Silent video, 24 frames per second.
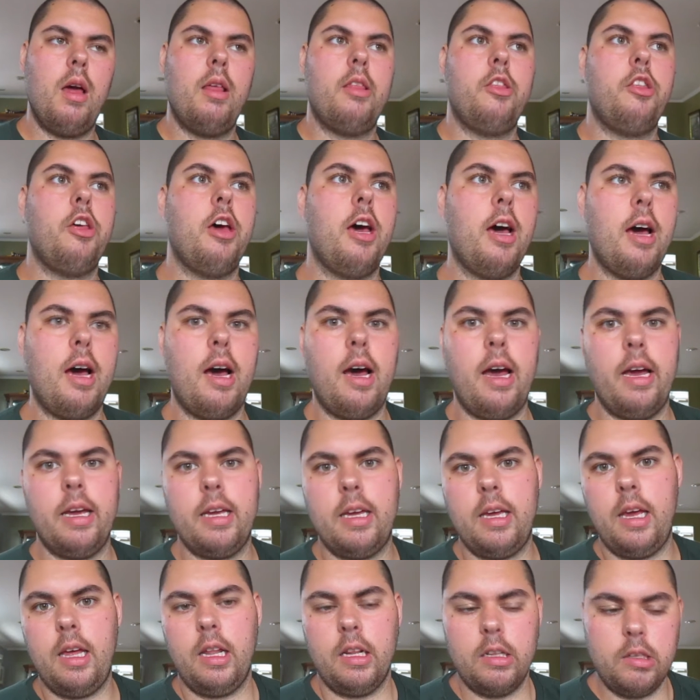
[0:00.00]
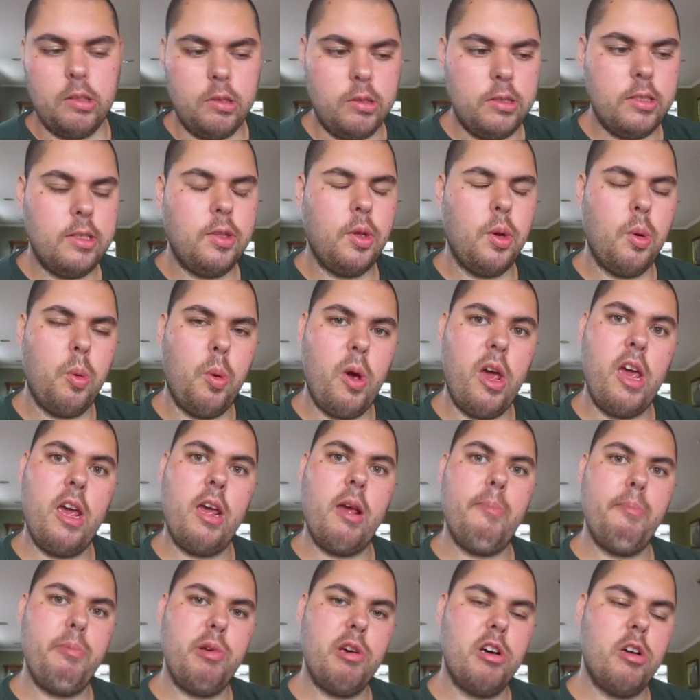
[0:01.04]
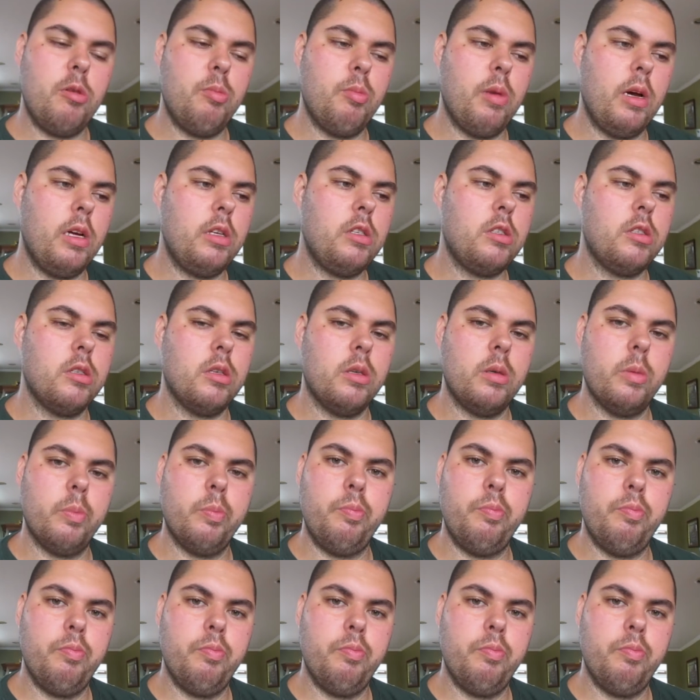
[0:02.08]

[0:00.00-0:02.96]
that I can lose the weight, build muscle,